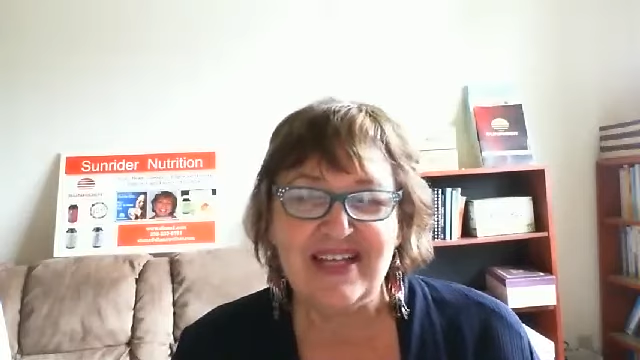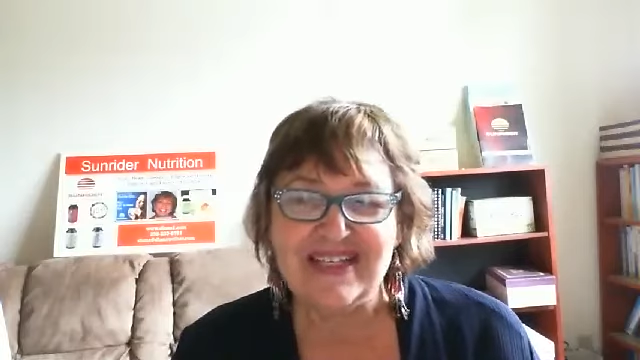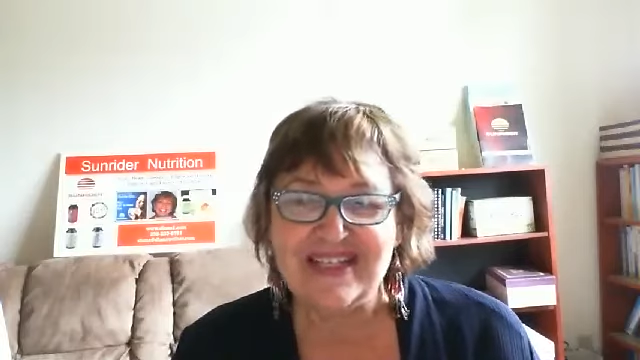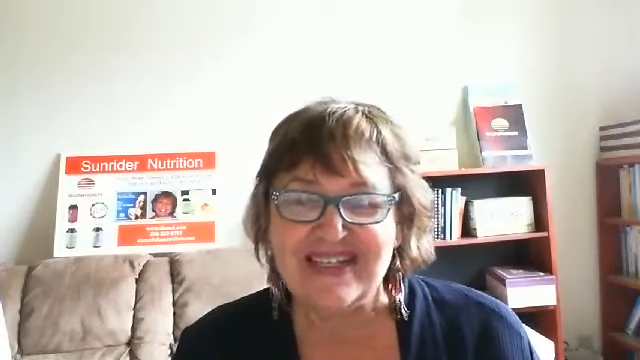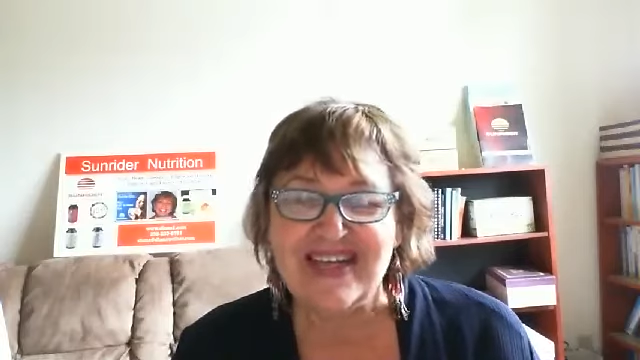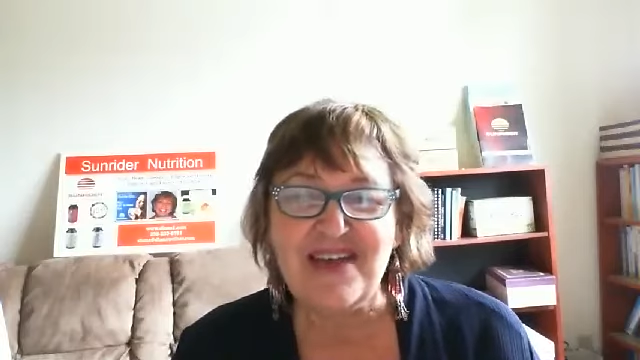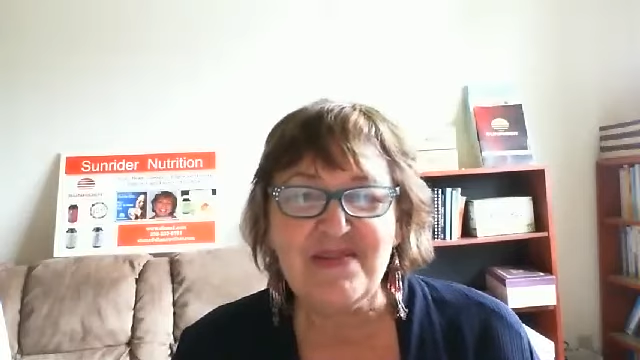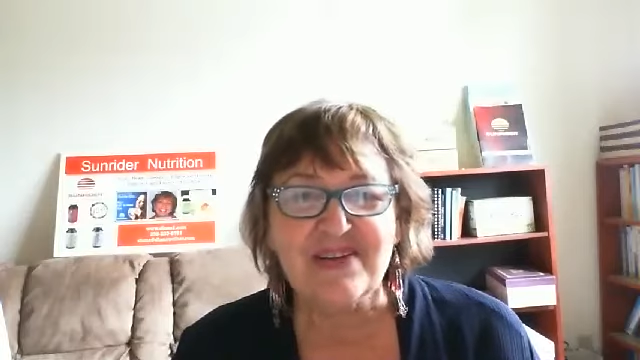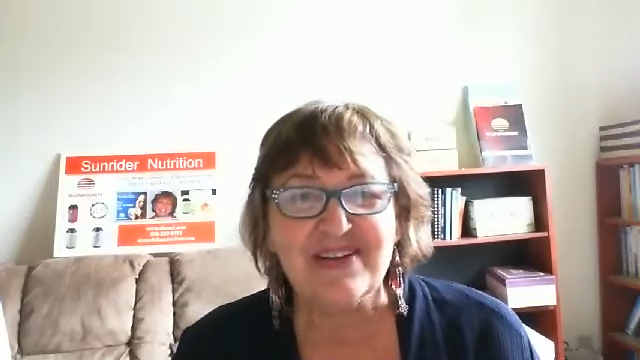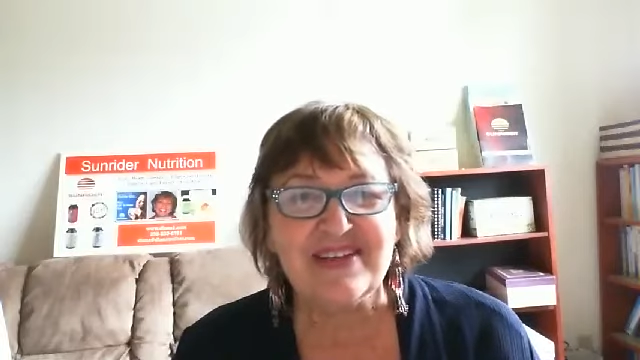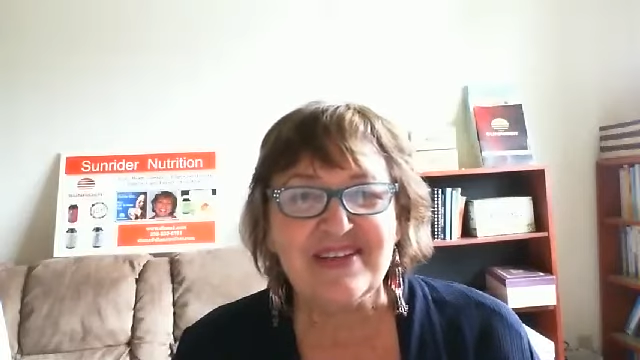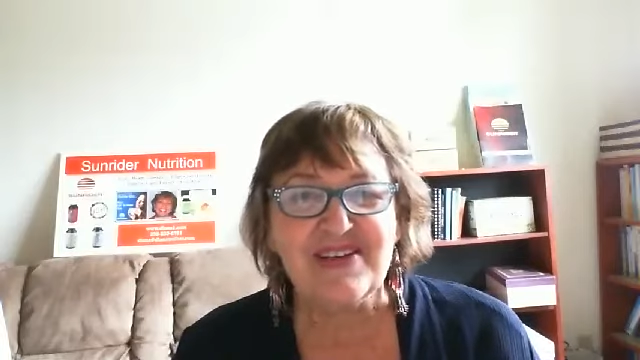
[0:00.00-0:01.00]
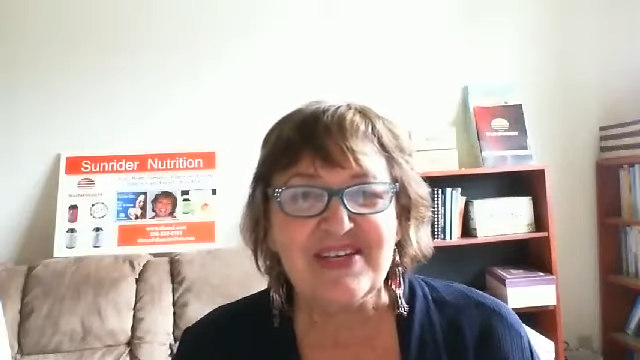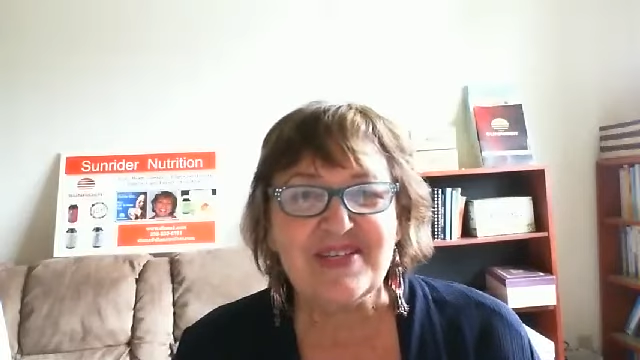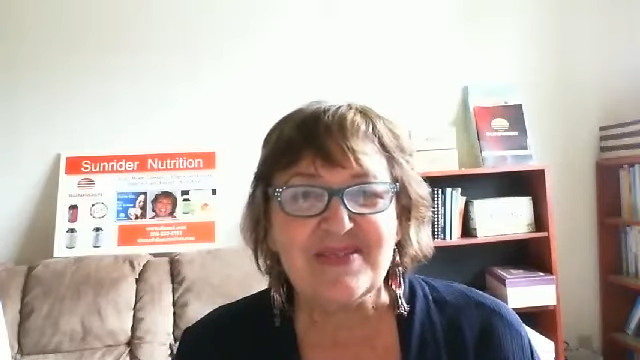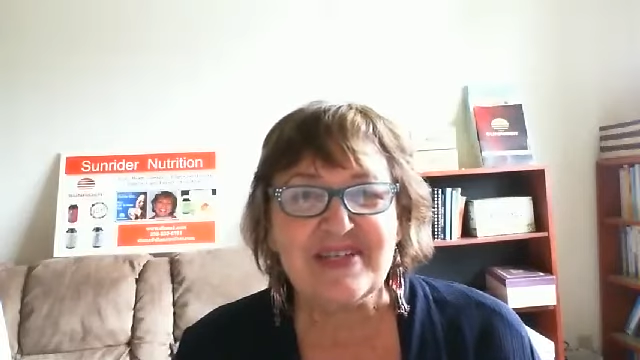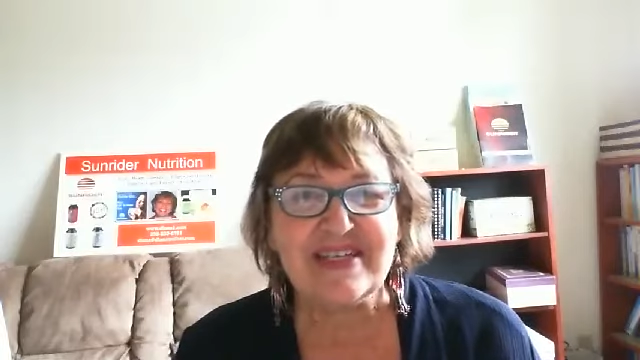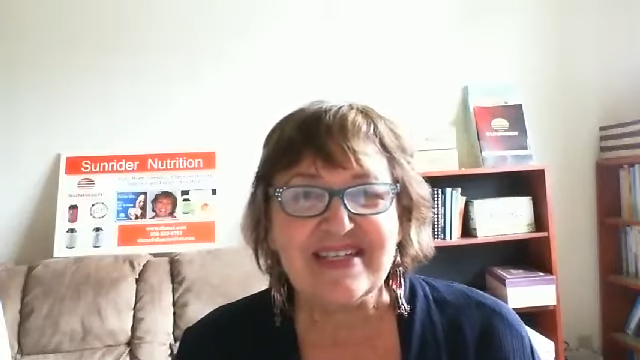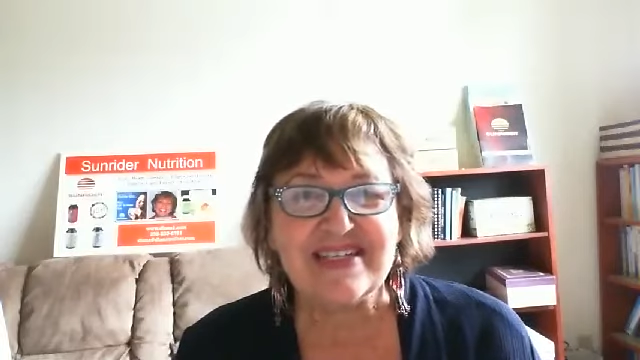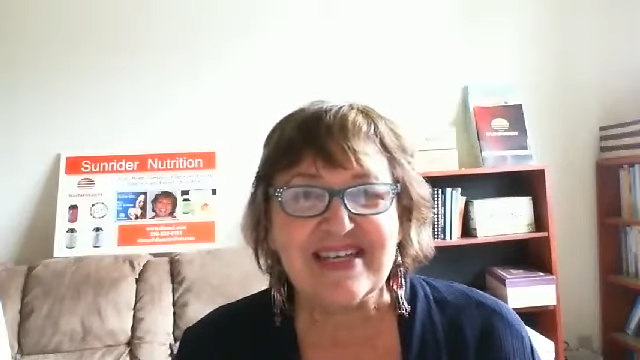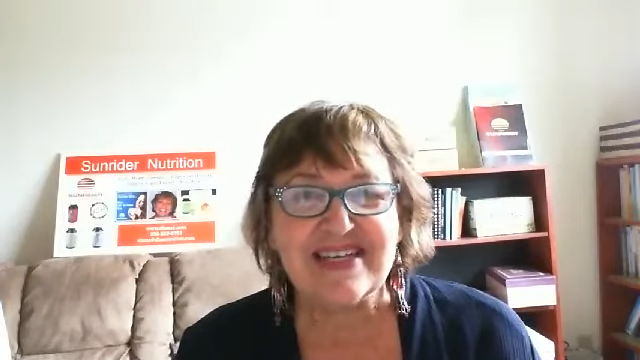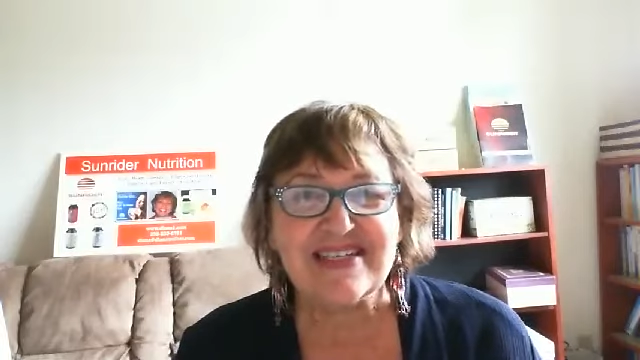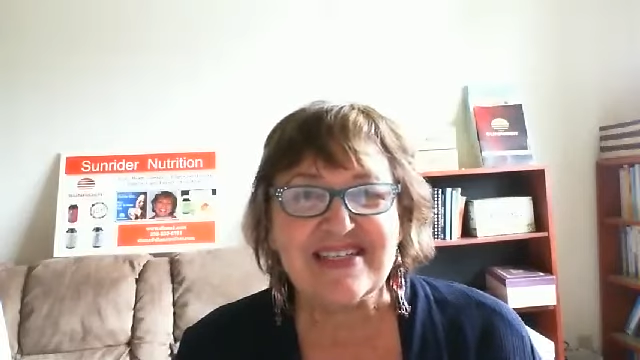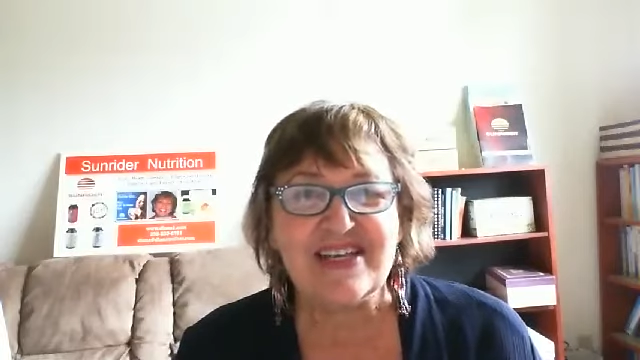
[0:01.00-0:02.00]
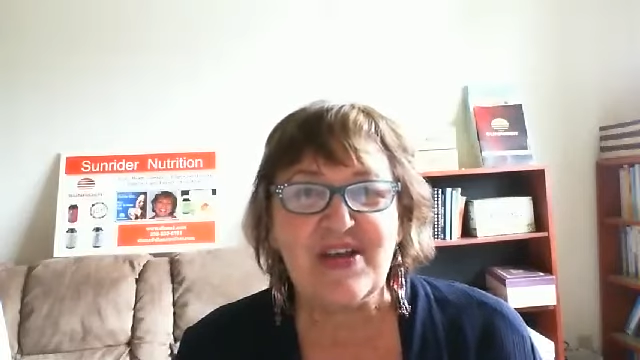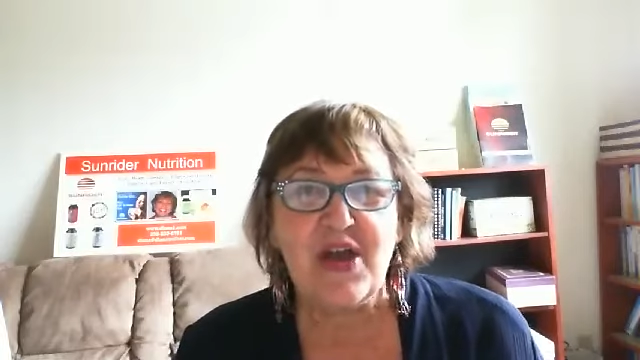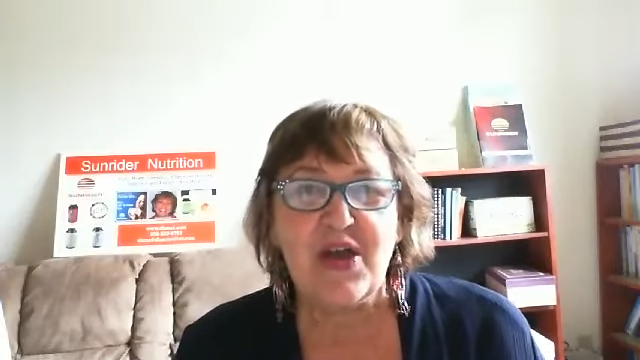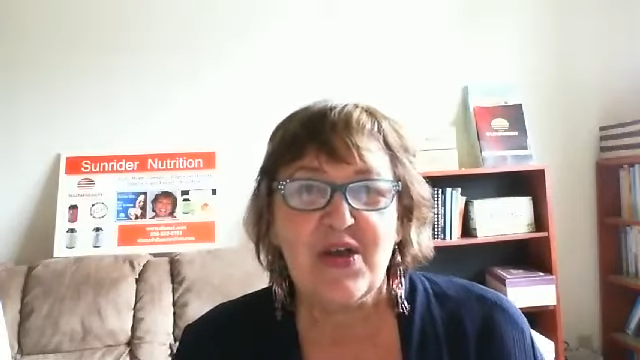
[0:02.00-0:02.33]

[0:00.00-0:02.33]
and today we're going to be discussing